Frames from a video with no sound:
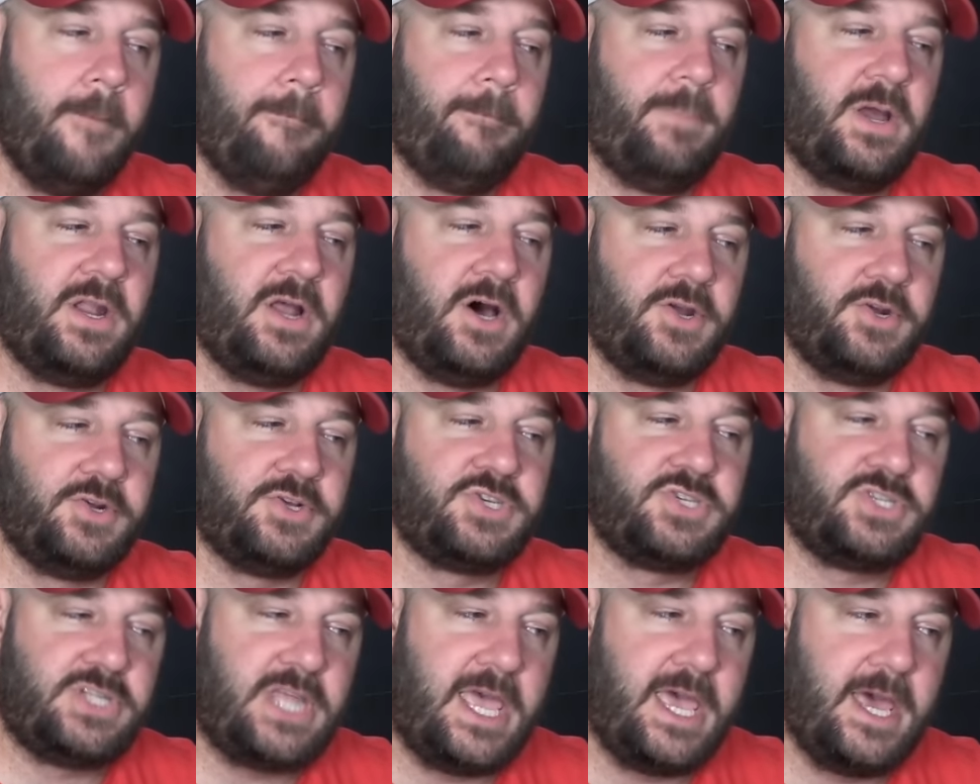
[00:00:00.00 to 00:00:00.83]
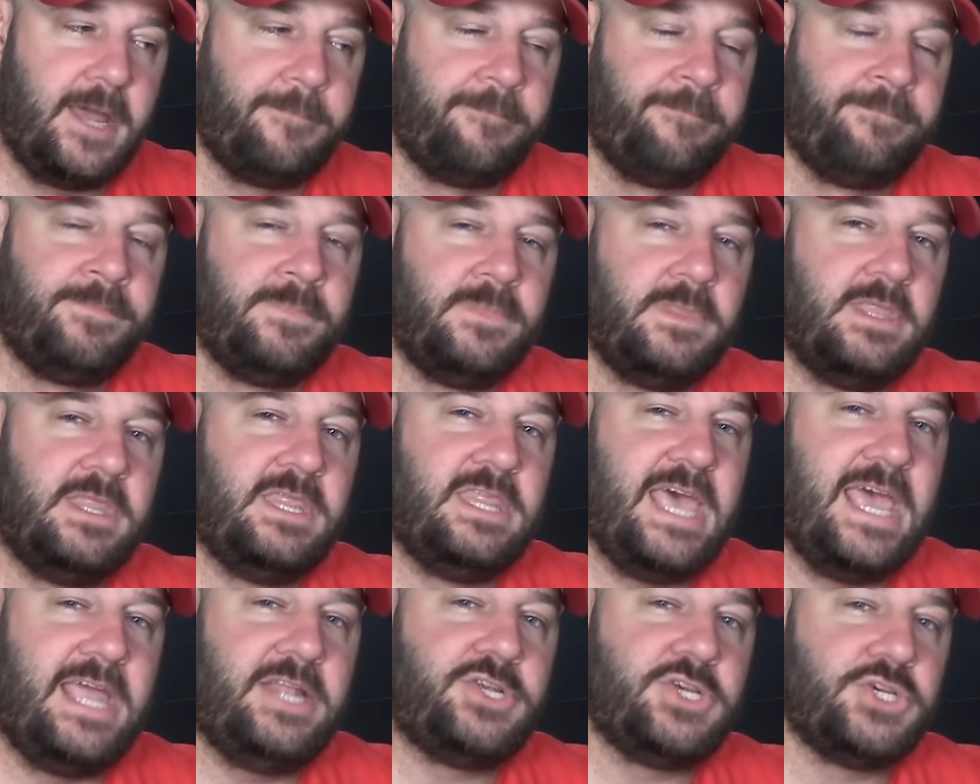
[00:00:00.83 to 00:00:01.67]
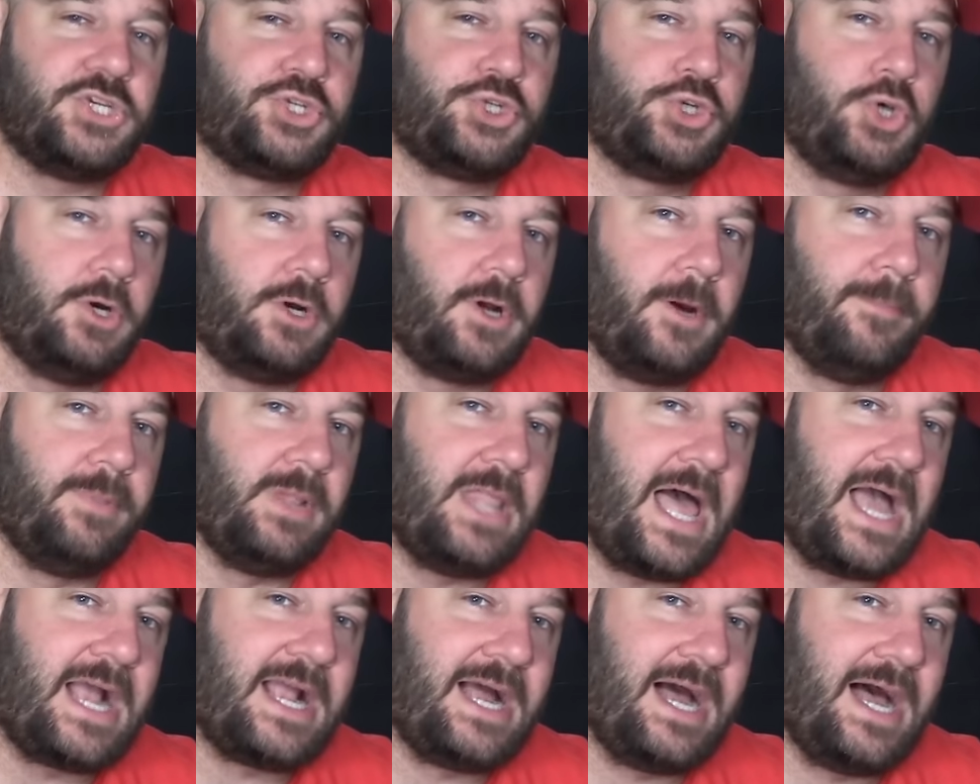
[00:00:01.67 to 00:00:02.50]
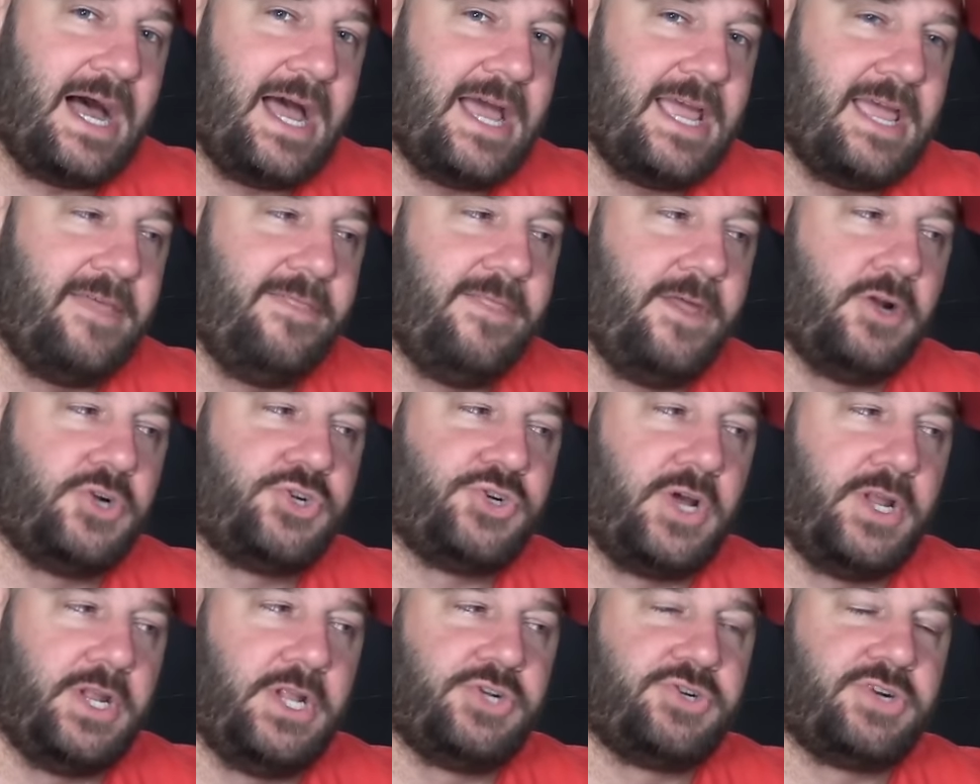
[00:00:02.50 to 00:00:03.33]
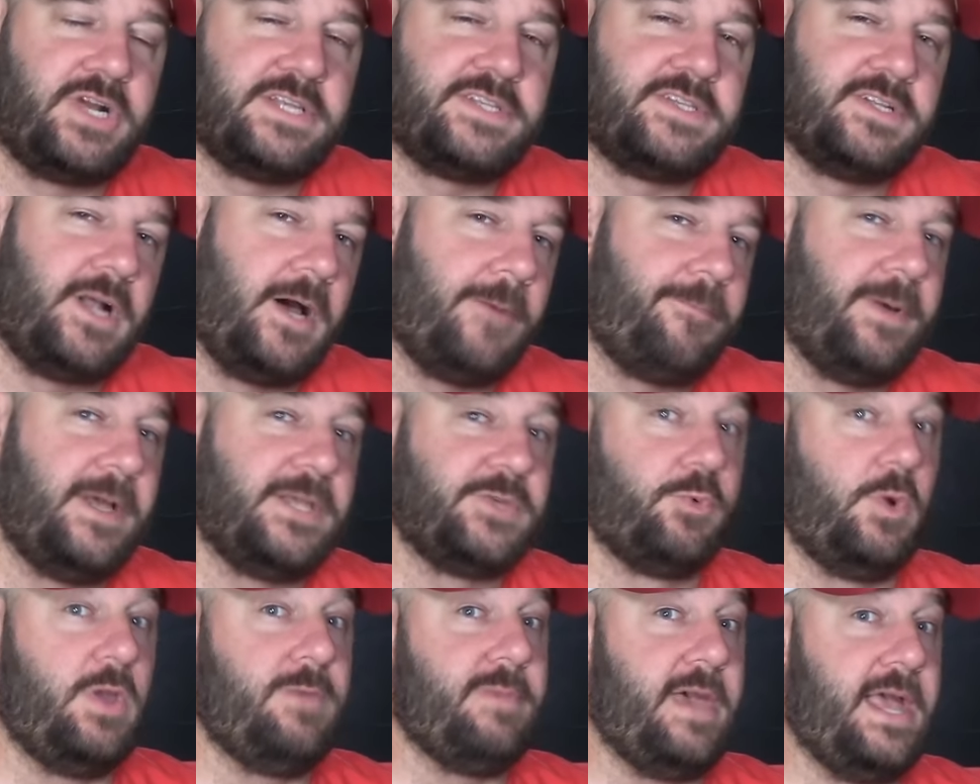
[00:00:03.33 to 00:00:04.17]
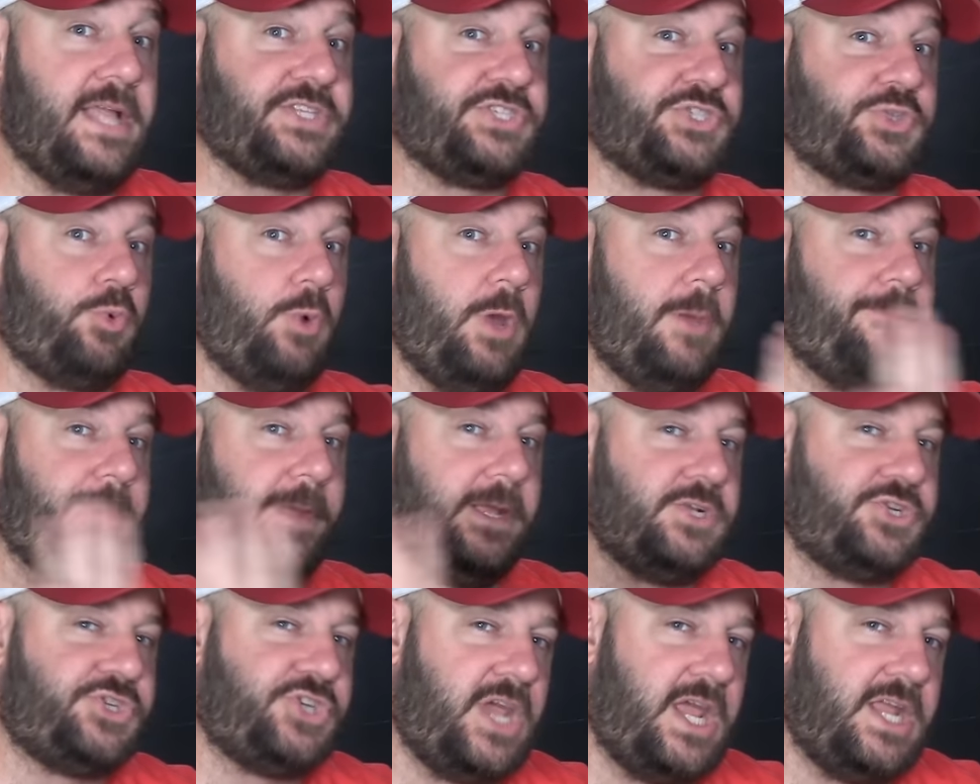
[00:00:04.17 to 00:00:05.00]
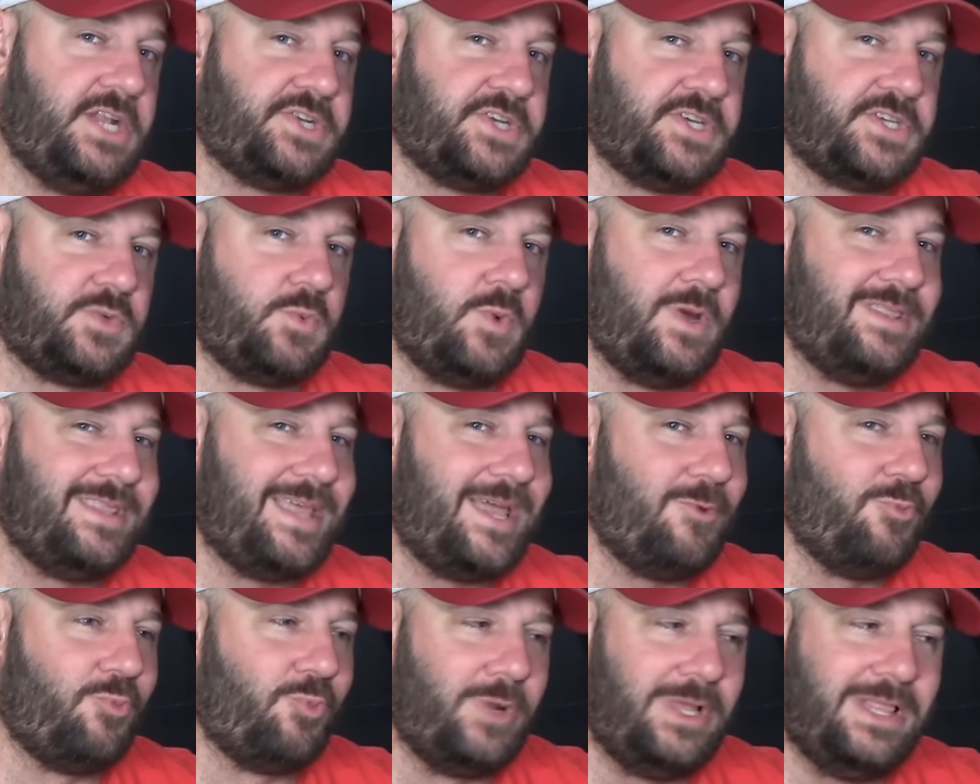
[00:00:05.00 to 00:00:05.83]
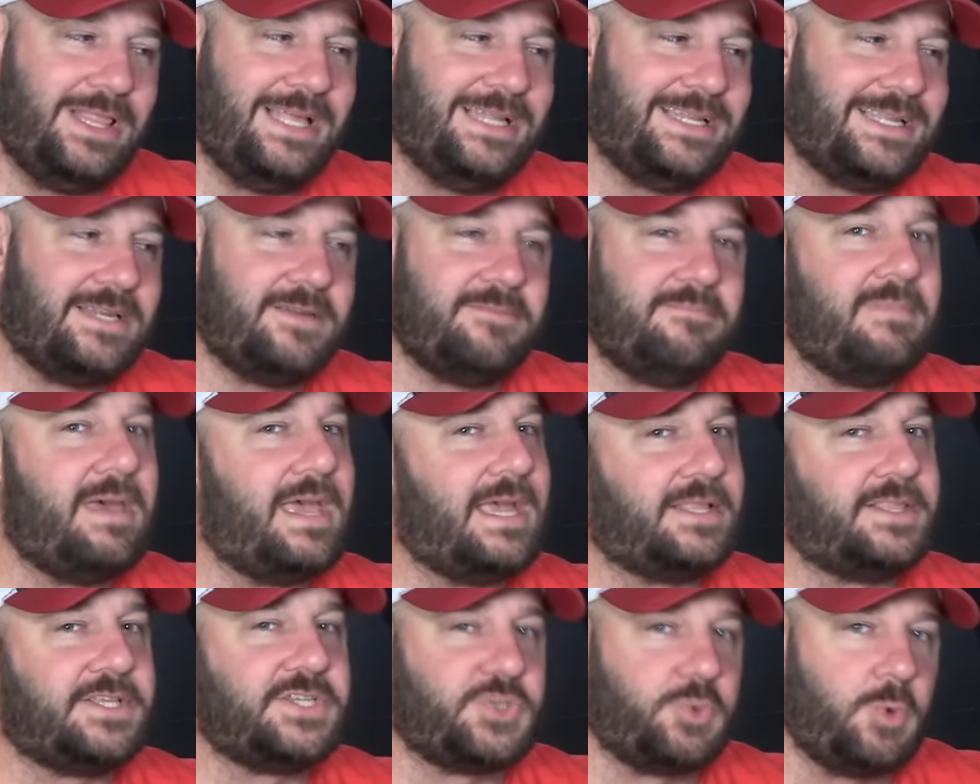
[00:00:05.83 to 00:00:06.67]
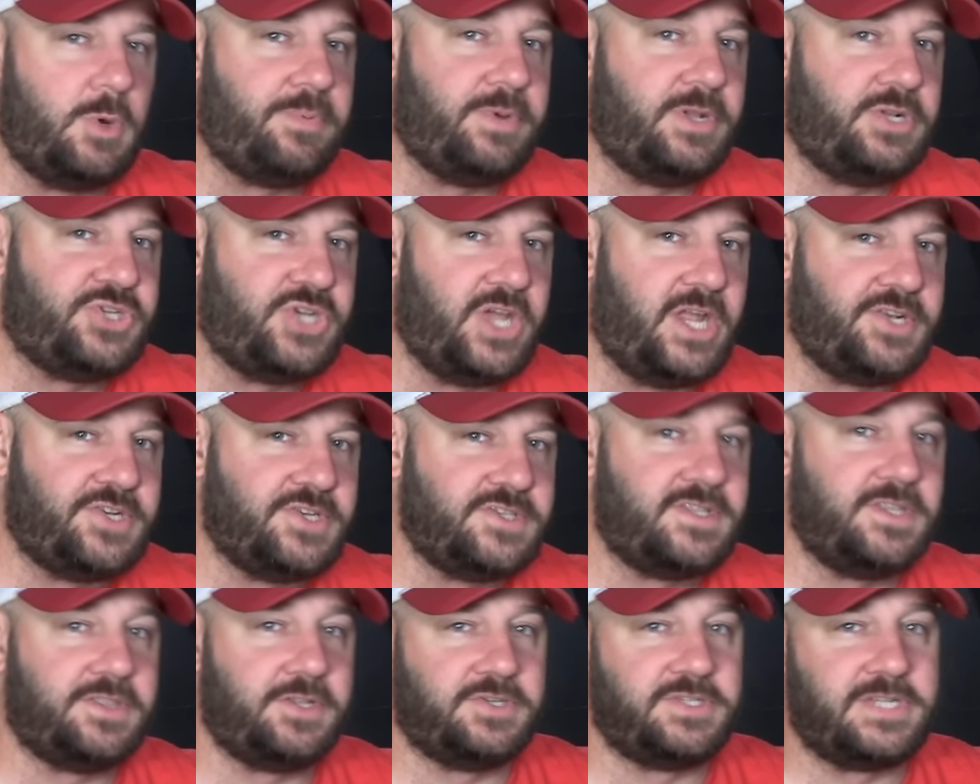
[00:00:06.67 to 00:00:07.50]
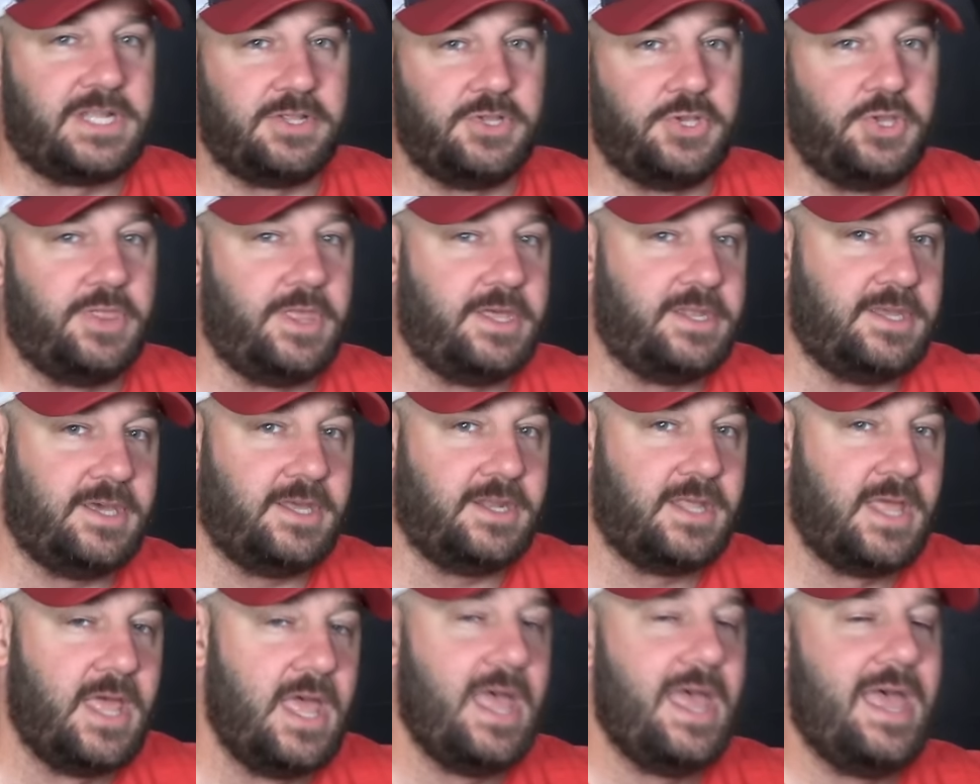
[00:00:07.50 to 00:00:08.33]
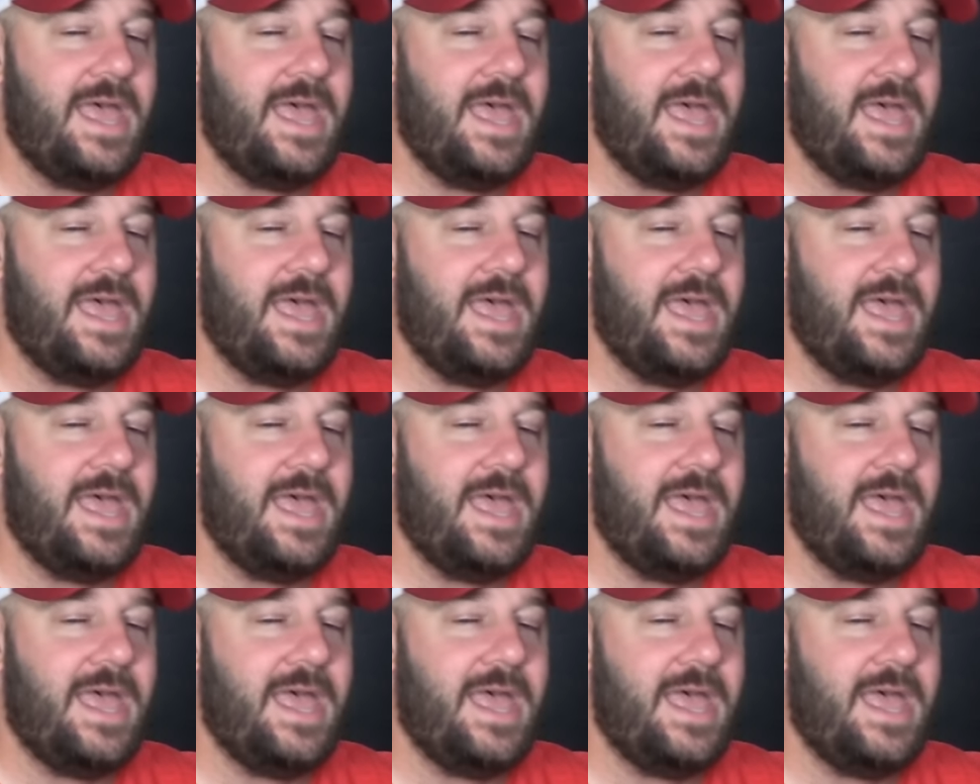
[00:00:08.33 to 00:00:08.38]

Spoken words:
But understand, they just took a black eye and they're trying to dress it up as we made sweeping changes when they really didn't make the sweeping changes that they're telling you they did.